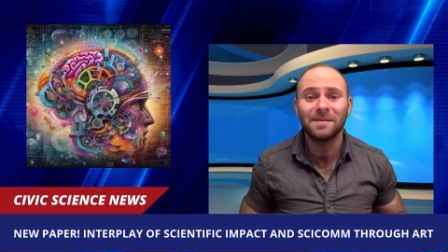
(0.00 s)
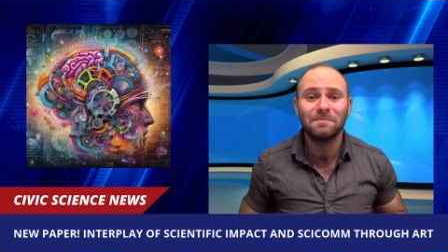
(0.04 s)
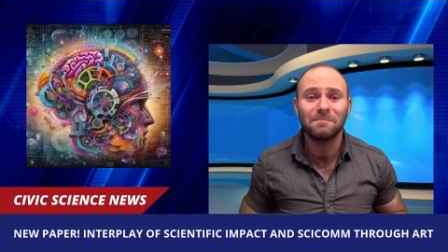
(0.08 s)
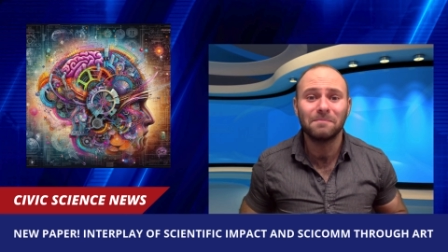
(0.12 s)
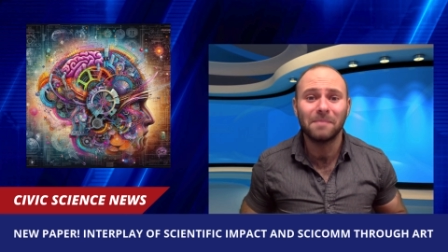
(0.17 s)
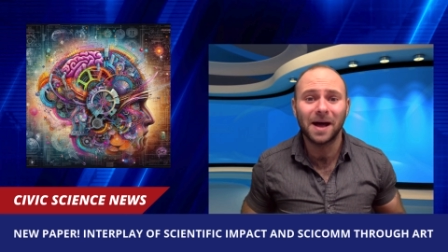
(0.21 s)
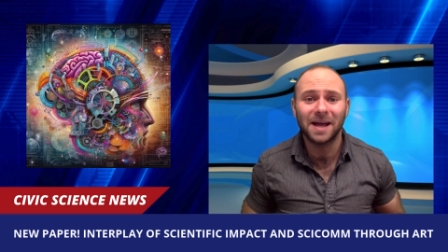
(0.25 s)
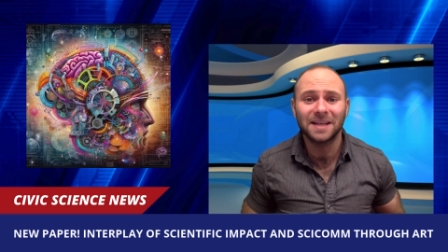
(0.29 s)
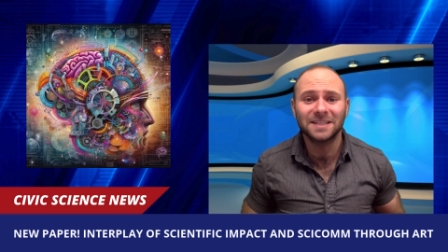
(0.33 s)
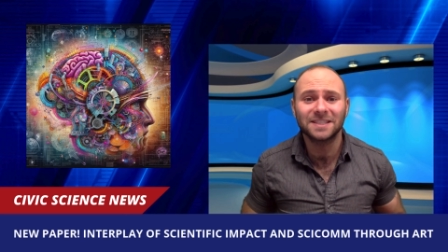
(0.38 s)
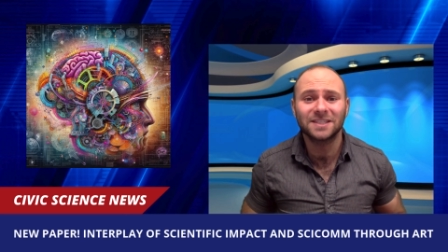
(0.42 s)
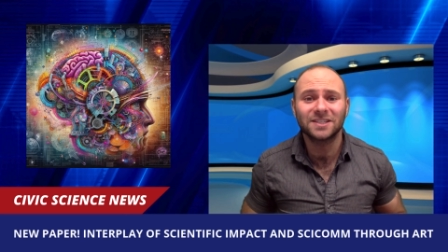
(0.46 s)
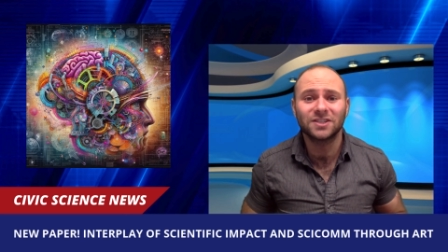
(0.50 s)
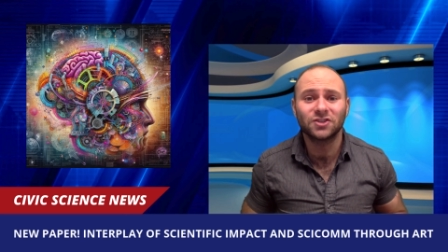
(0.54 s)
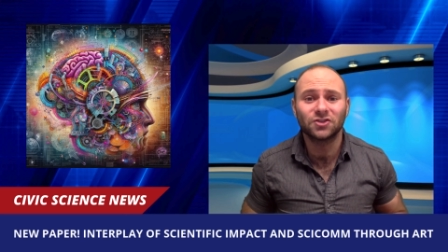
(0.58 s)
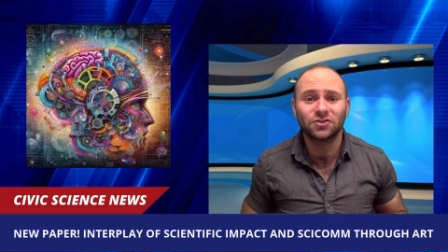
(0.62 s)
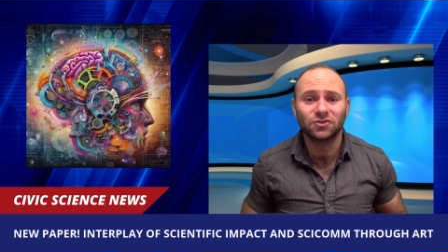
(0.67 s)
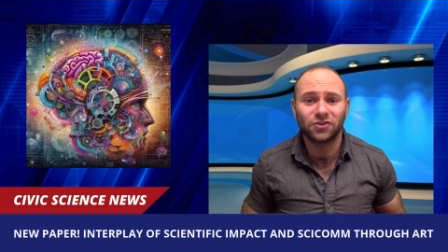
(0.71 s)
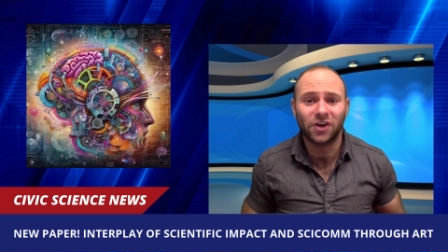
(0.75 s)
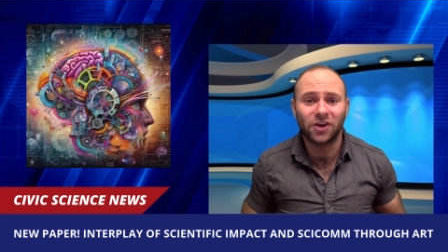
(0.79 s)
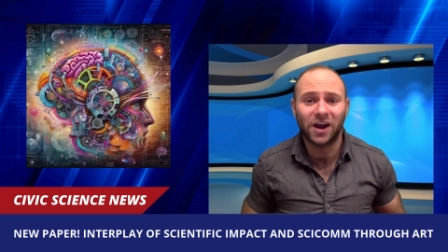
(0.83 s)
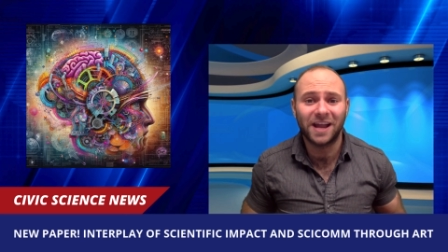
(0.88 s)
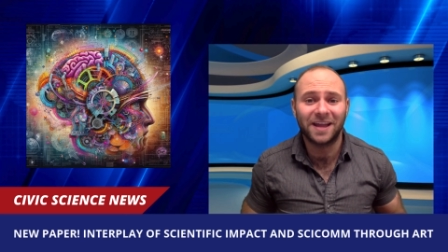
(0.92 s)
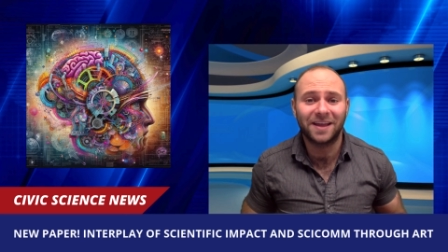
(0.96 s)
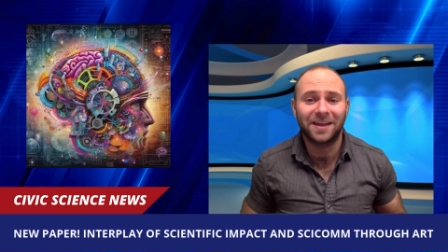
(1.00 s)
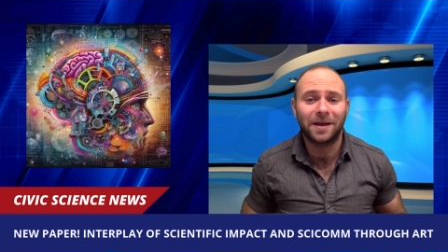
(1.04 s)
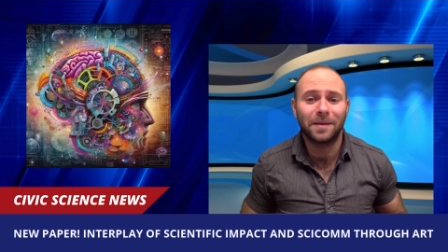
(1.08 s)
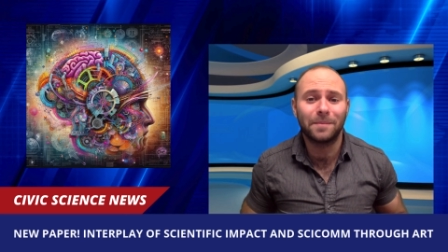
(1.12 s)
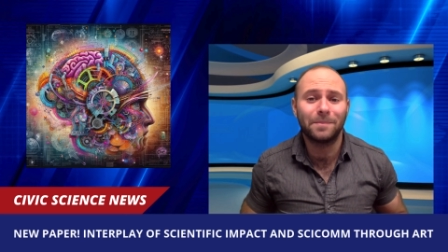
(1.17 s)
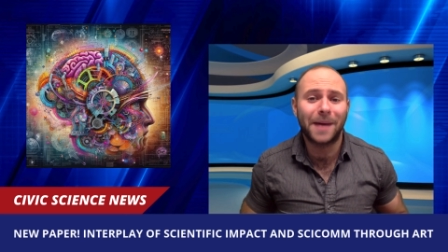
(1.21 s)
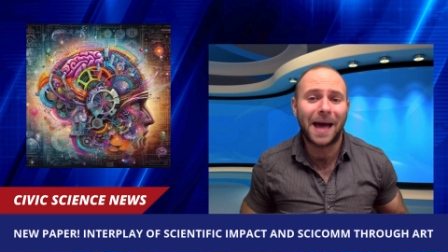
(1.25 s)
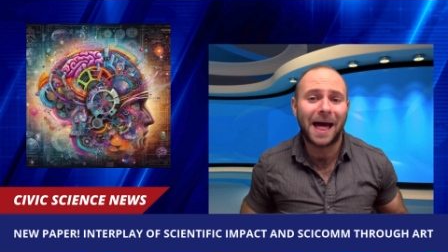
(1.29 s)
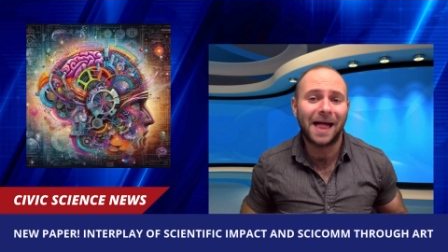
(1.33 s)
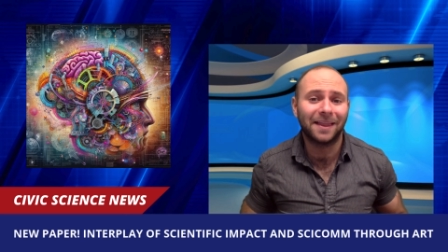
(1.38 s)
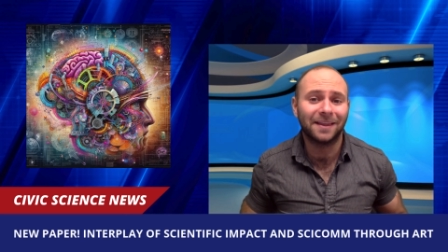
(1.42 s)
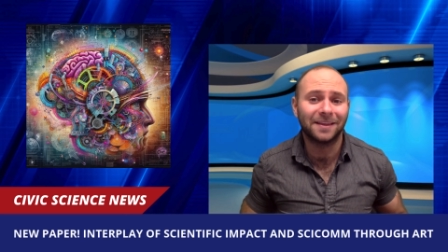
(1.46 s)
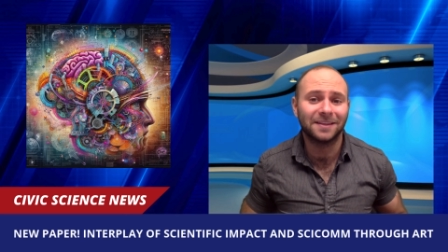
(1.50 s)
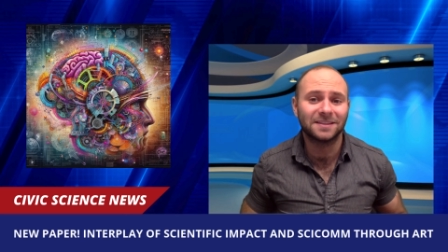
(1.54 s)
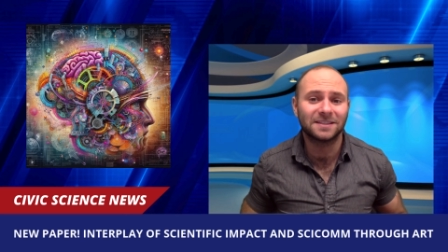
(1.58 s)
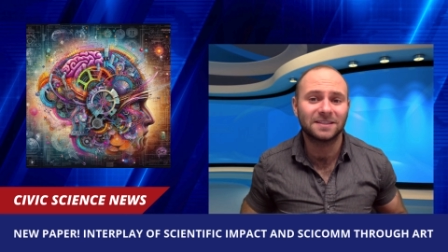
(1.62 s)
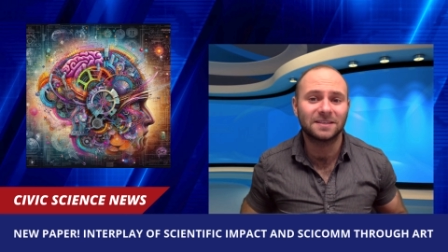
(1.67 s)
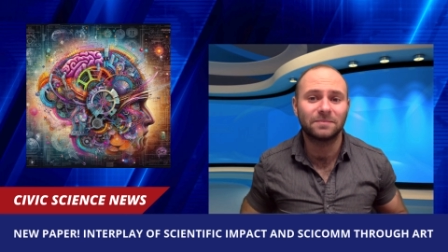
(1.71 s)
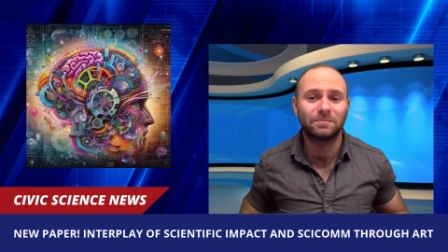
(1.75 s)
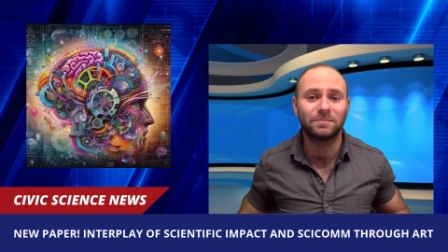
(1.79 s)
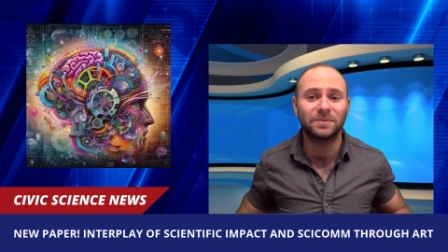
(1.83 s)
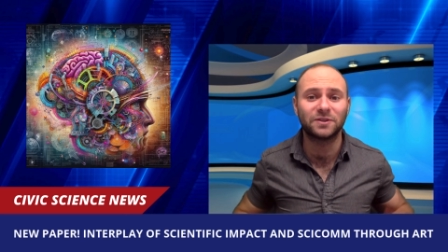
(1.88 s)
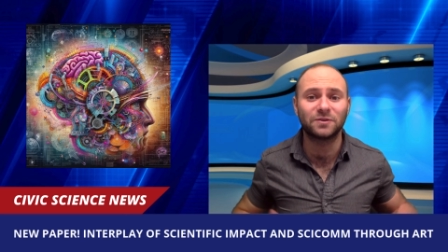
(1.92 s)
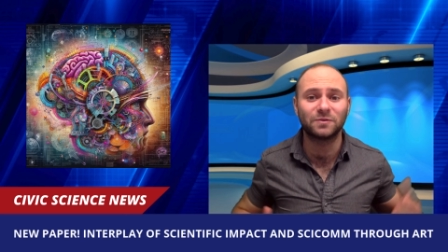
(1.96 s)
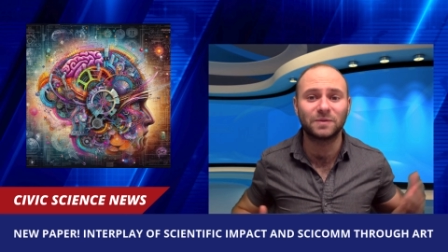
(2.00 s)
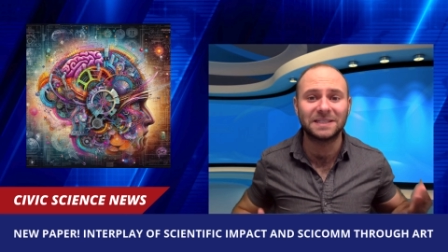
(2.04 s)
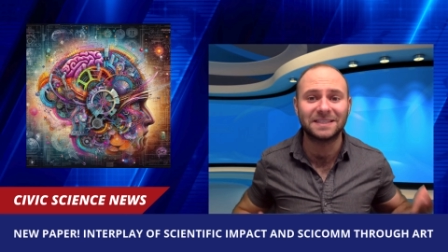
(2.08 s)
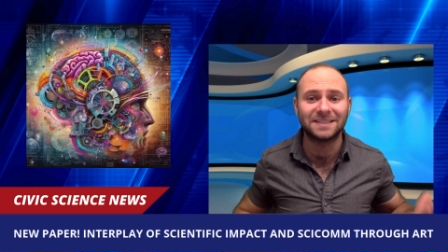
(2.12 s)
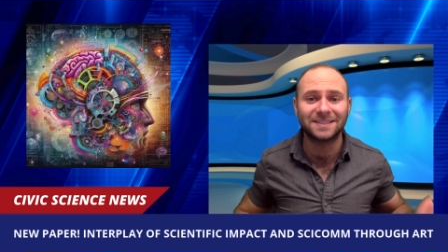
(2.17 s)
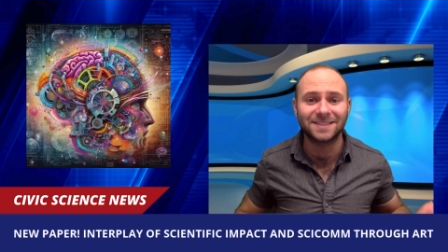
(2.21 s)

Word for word: must strike a balance between